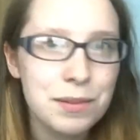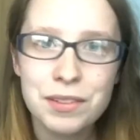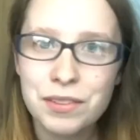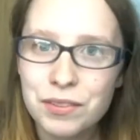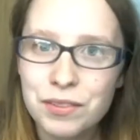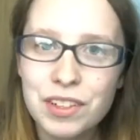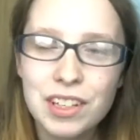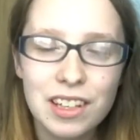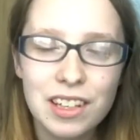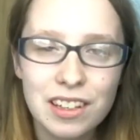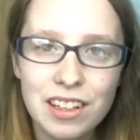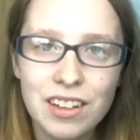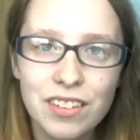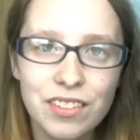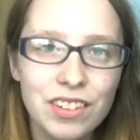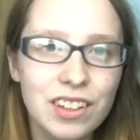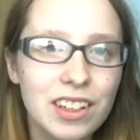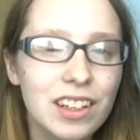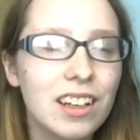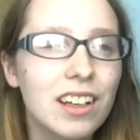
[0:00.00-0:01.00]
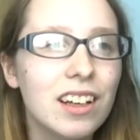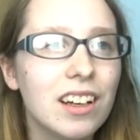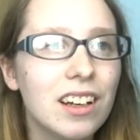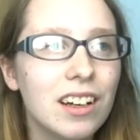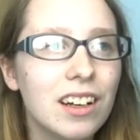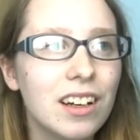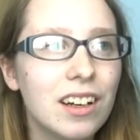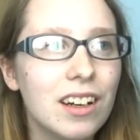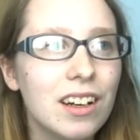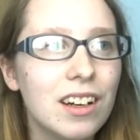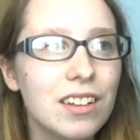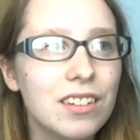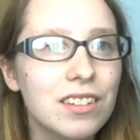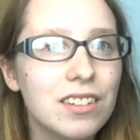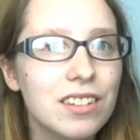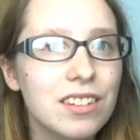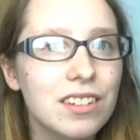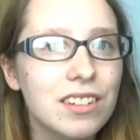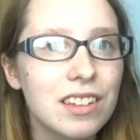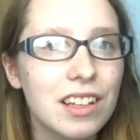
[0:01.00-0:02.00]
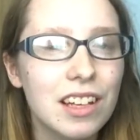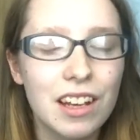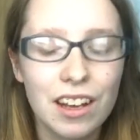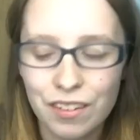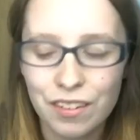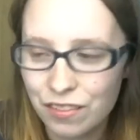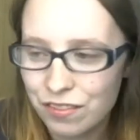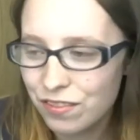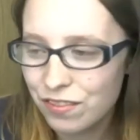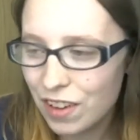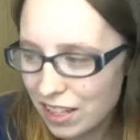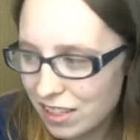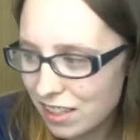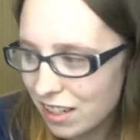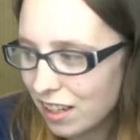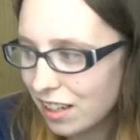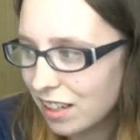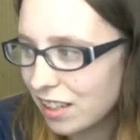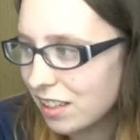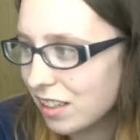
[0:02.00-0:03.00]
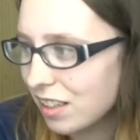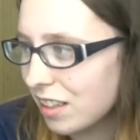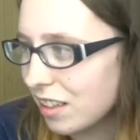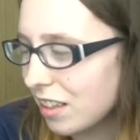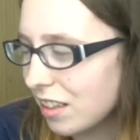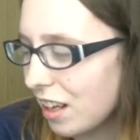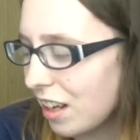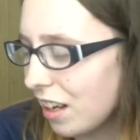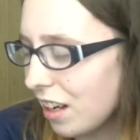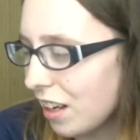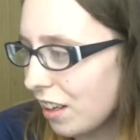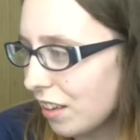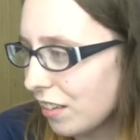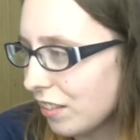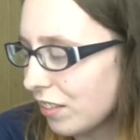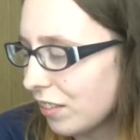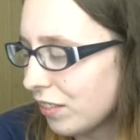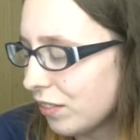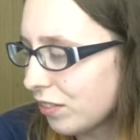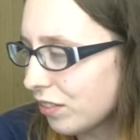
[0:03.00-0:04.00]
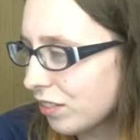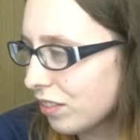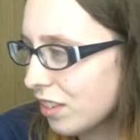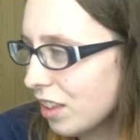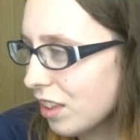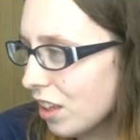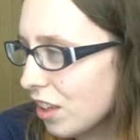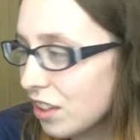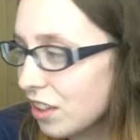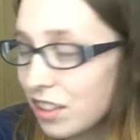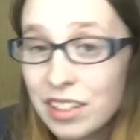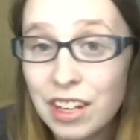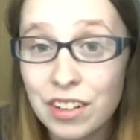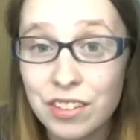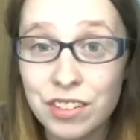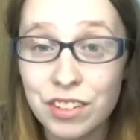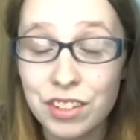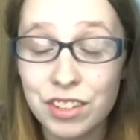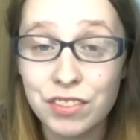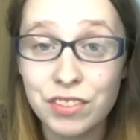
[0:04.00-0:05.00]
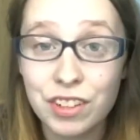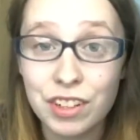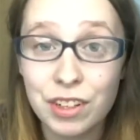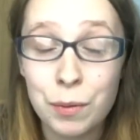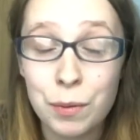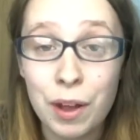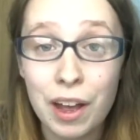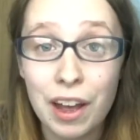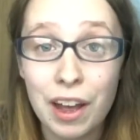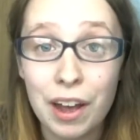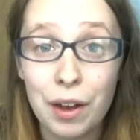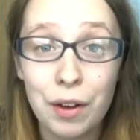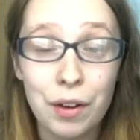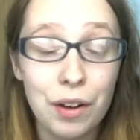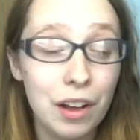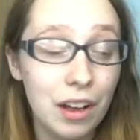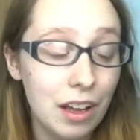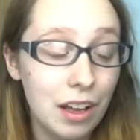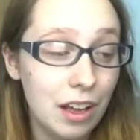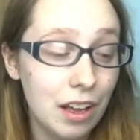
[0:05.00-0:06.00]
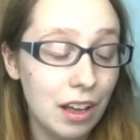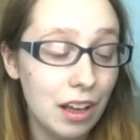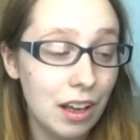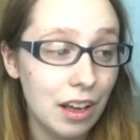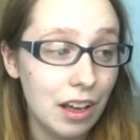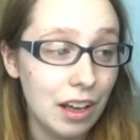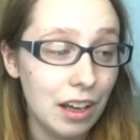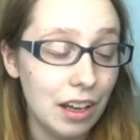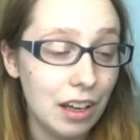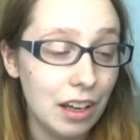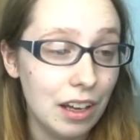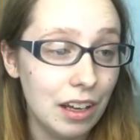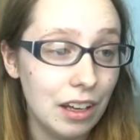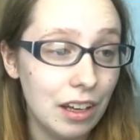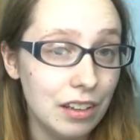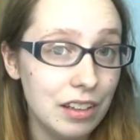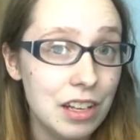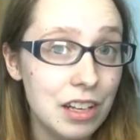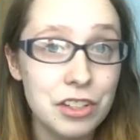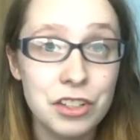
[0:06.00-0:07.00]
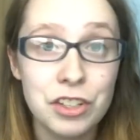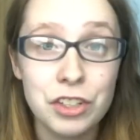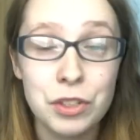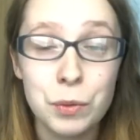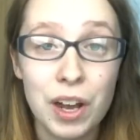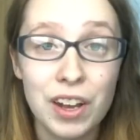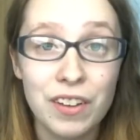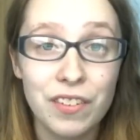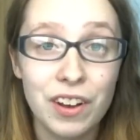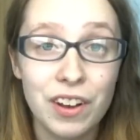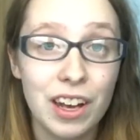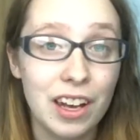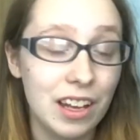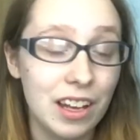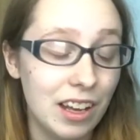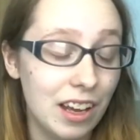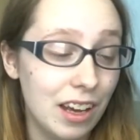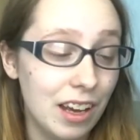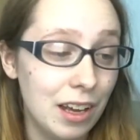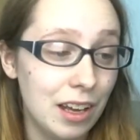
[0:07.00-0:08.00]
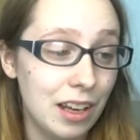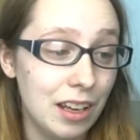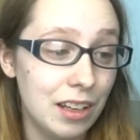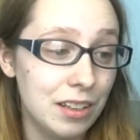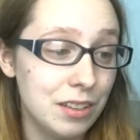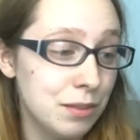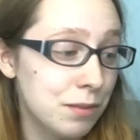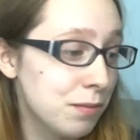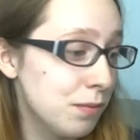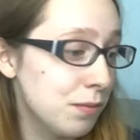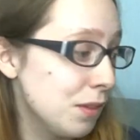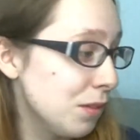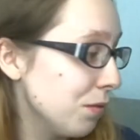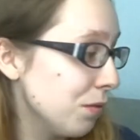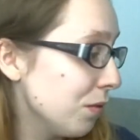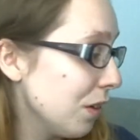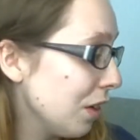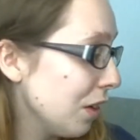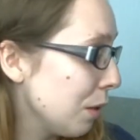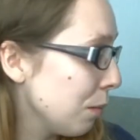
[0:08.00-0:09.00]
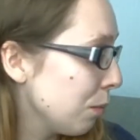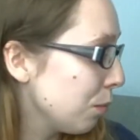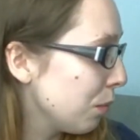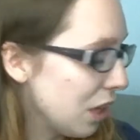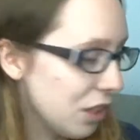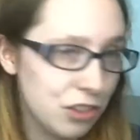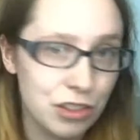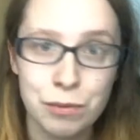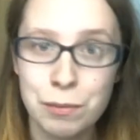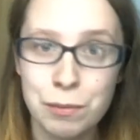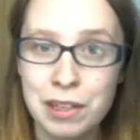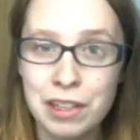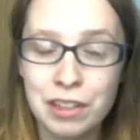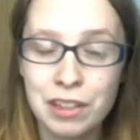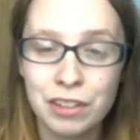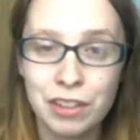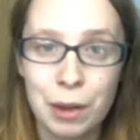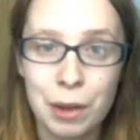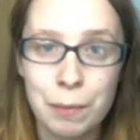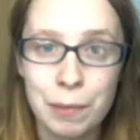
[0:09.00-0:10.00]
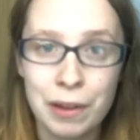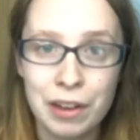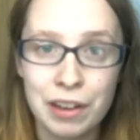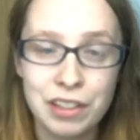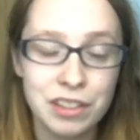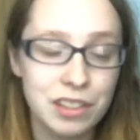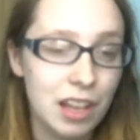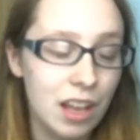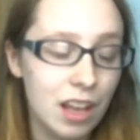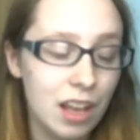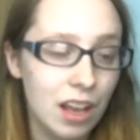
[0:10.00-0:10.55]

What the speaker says: Really lovely. They have fed us, they have looked after us very well, let us use the Wi-Fi. It's been very pleasure meeting the grandparents.